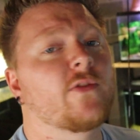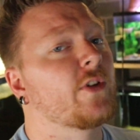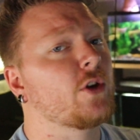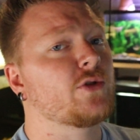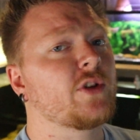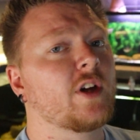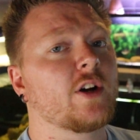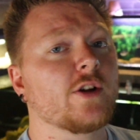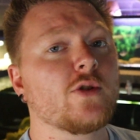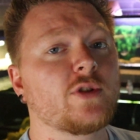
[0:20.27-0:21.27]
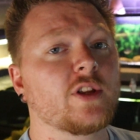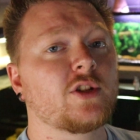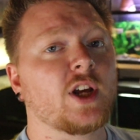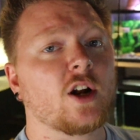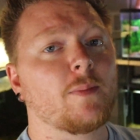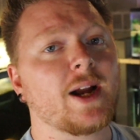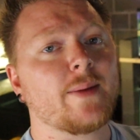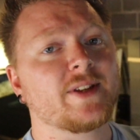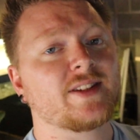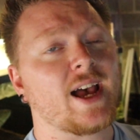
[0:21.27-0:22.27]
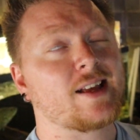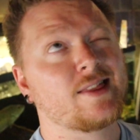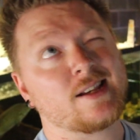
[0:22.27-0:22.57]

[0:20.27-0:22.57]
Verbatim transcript: For those of you that are new to the channel, my name is Zach.